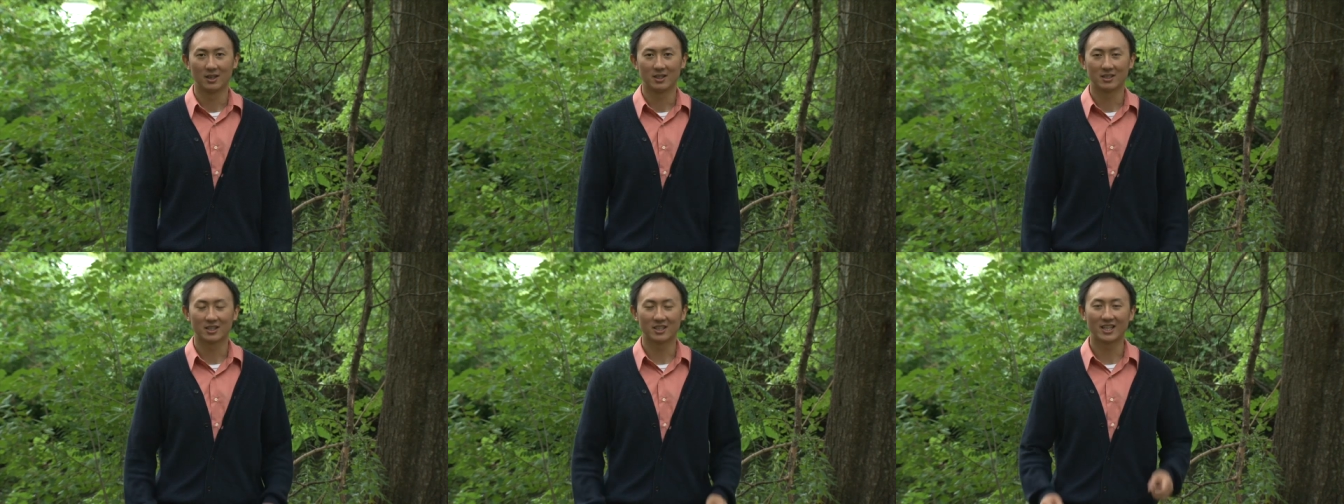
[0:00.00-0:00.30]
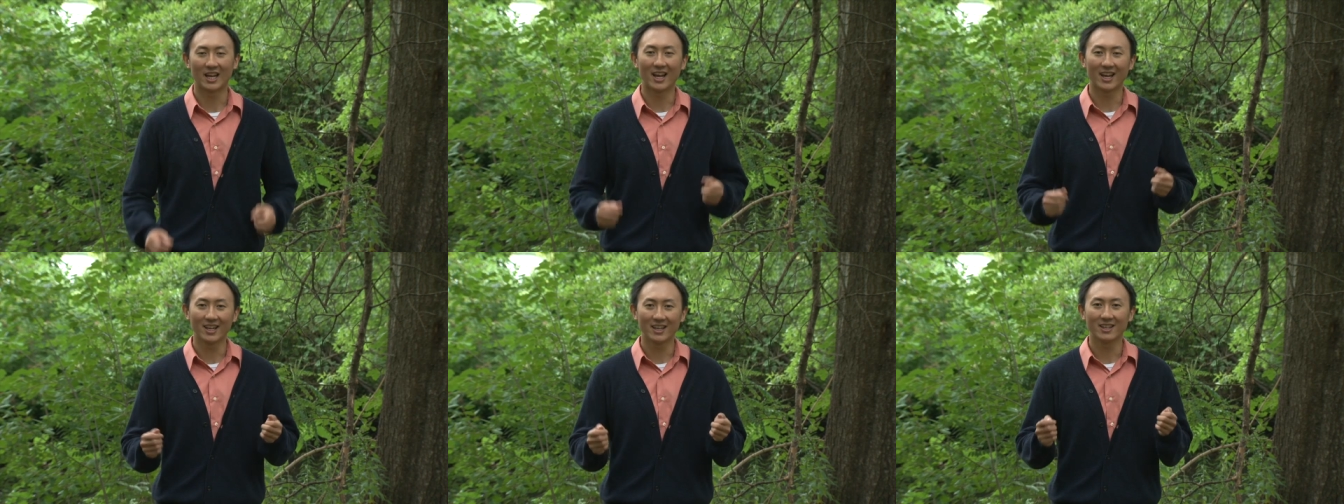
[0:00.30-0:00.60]

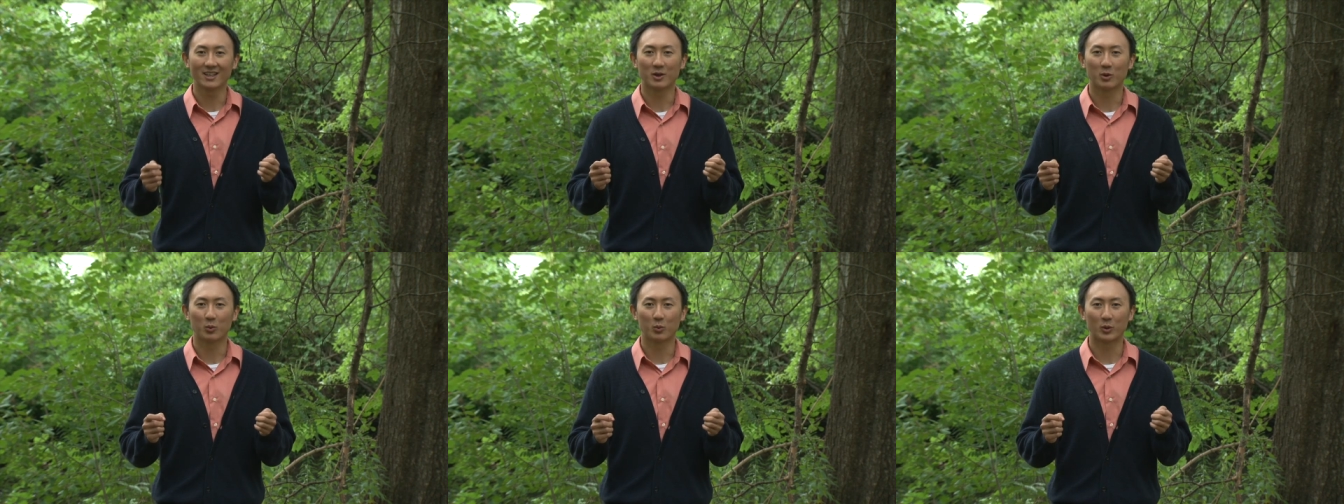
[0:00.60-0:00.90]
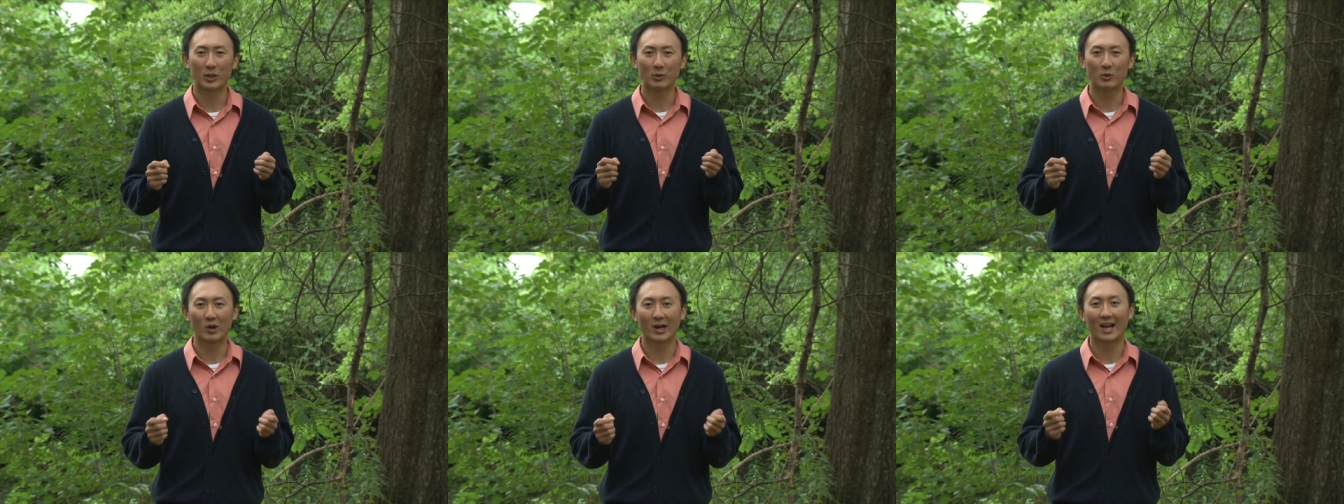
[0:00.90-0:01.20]
Today,
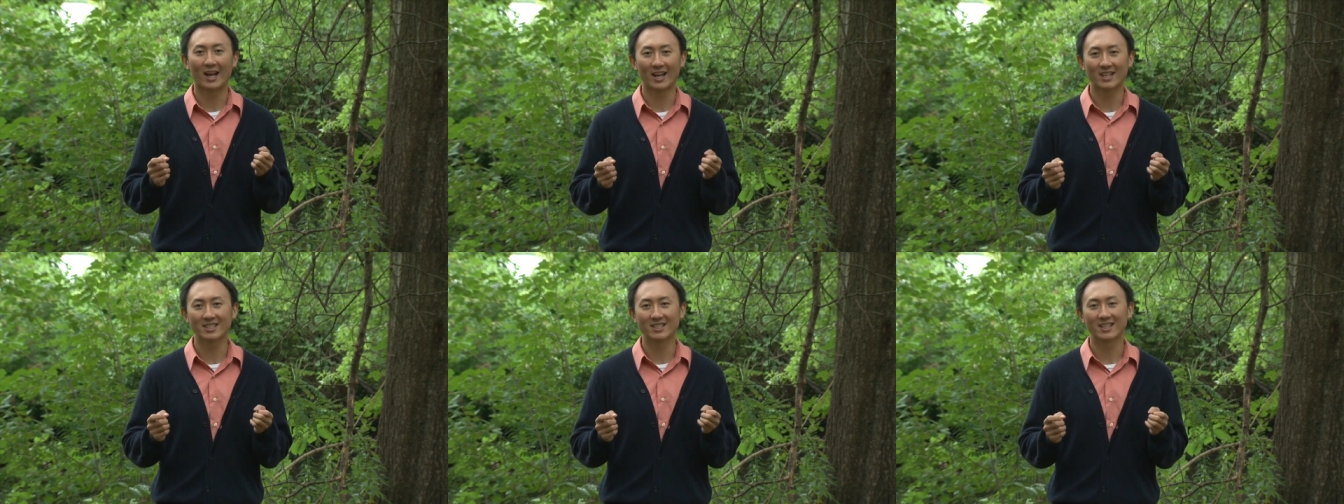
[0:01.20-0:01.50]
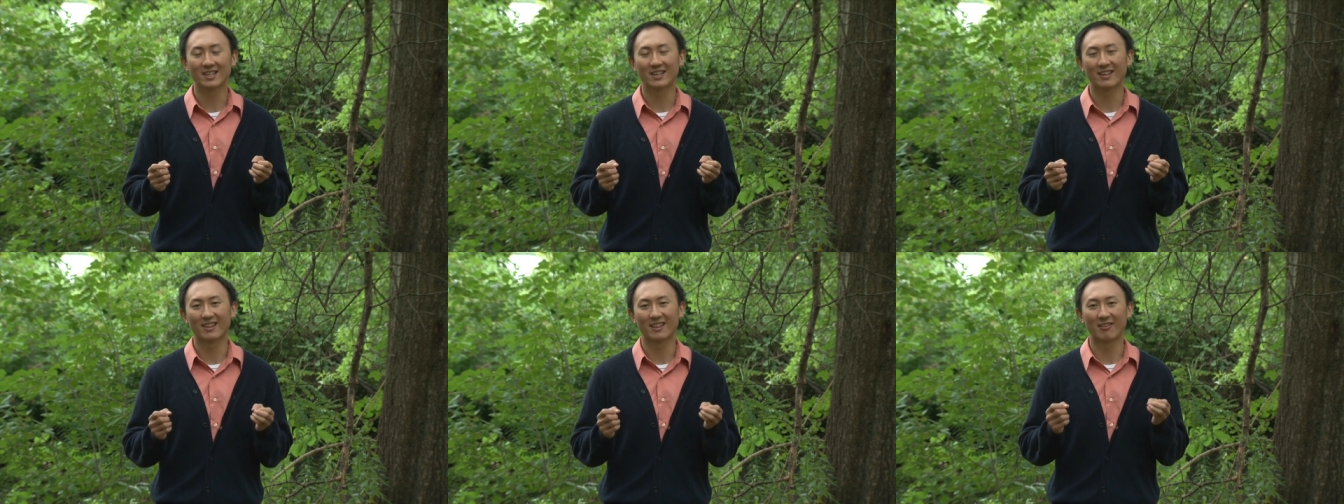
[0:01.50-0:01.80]
we will ask
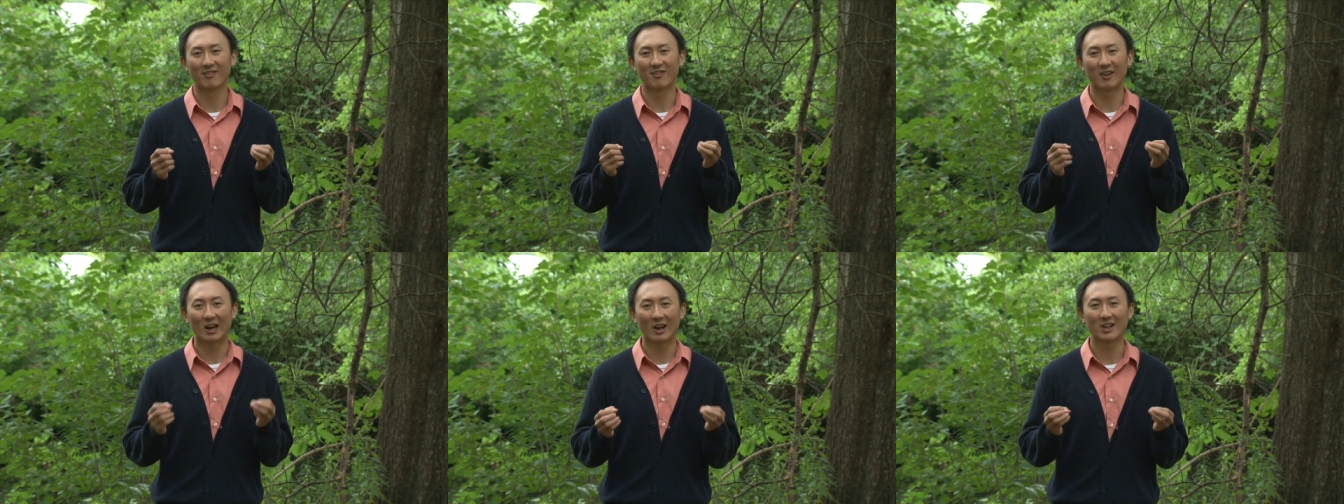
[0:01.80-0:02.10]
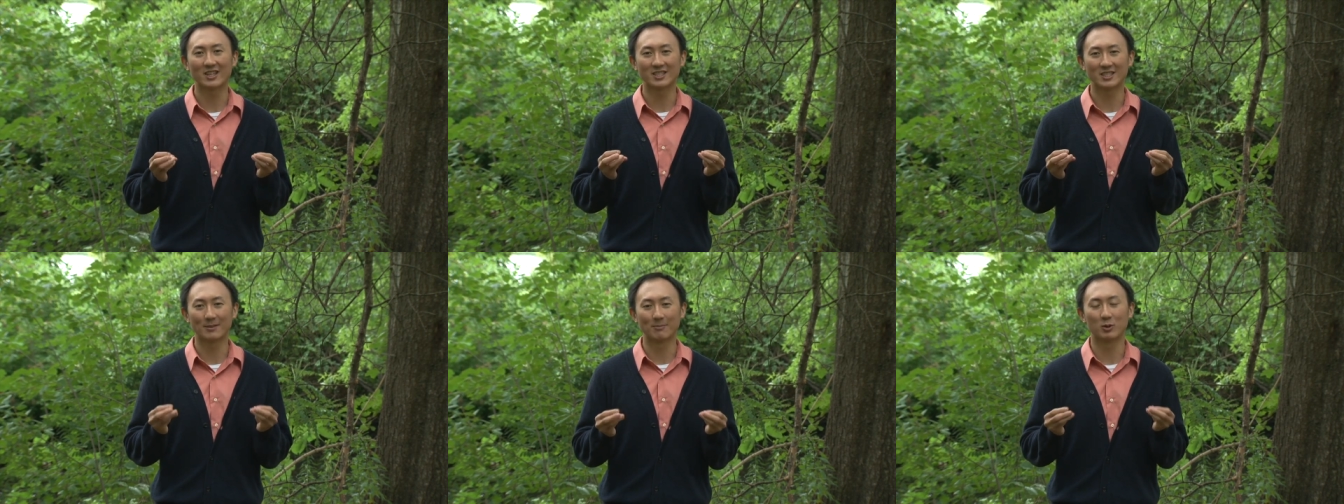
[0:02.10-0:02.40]
the
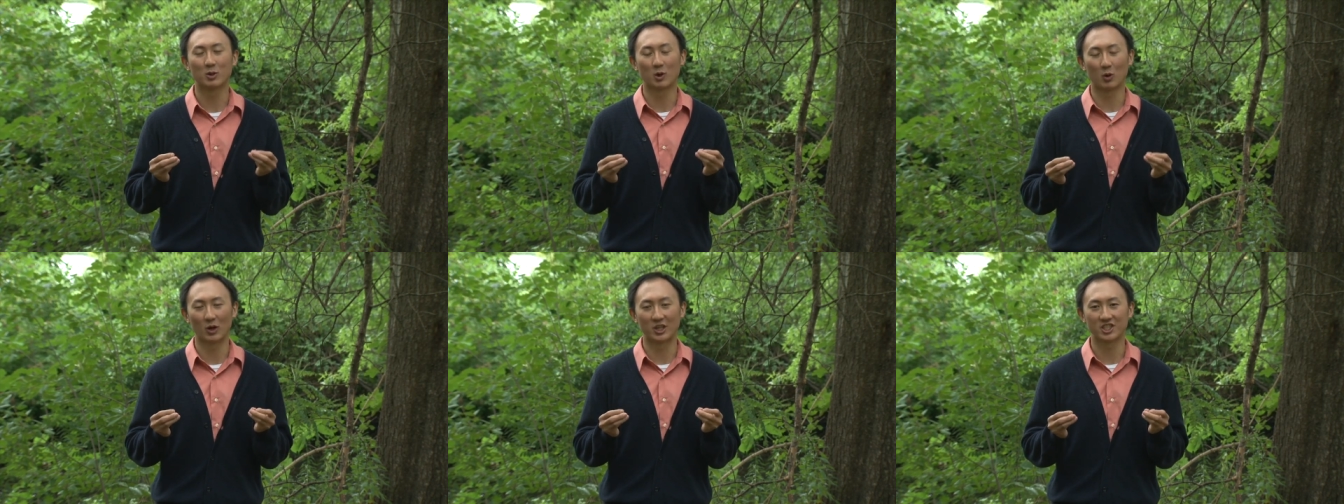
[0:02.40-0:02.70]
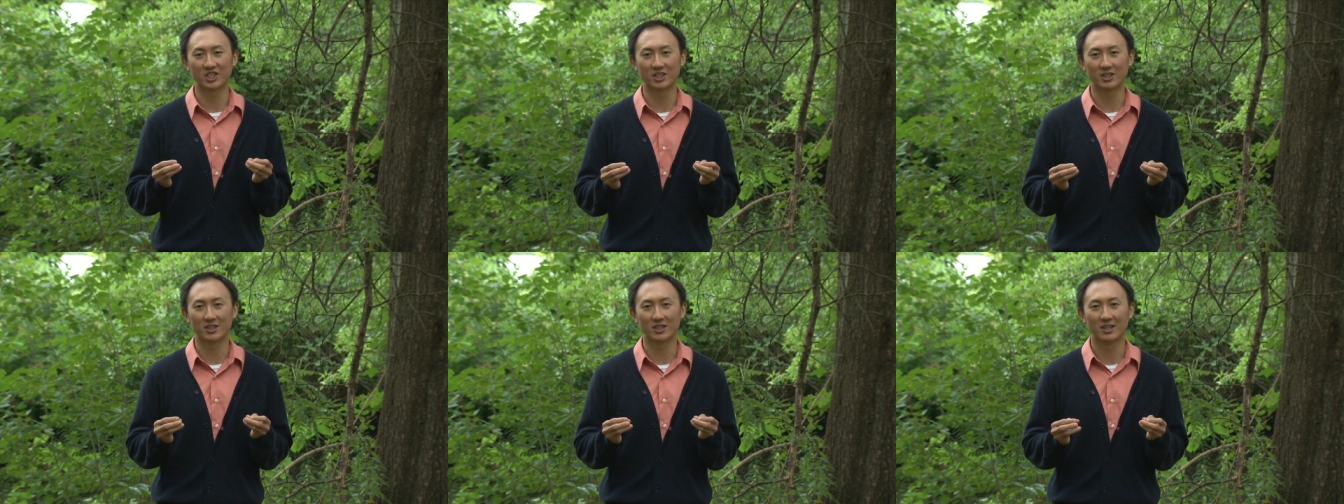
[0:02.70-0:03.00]
very simple
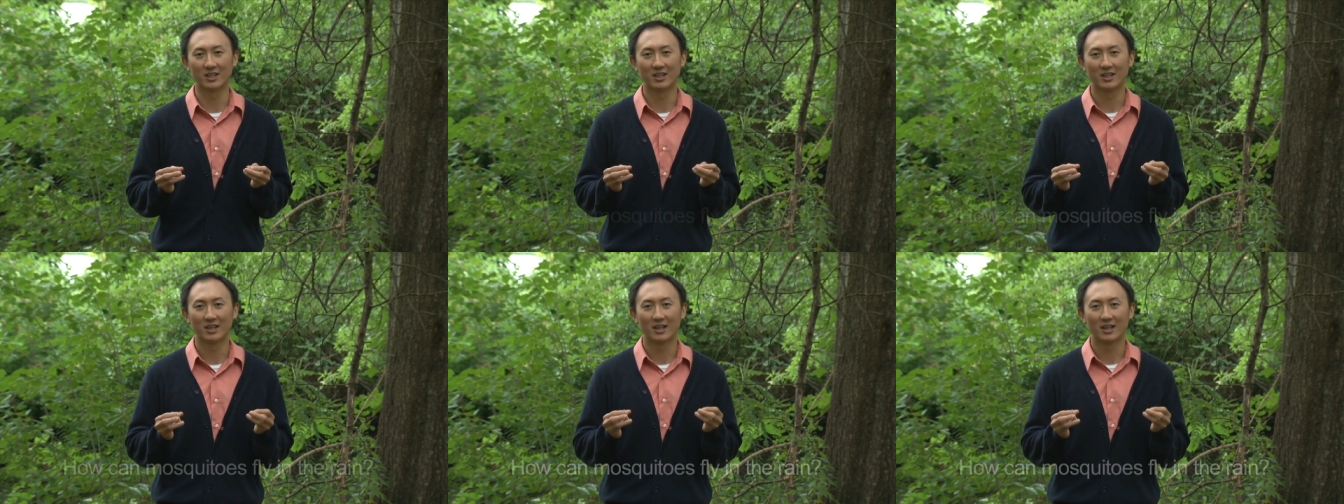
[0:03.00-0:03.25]
question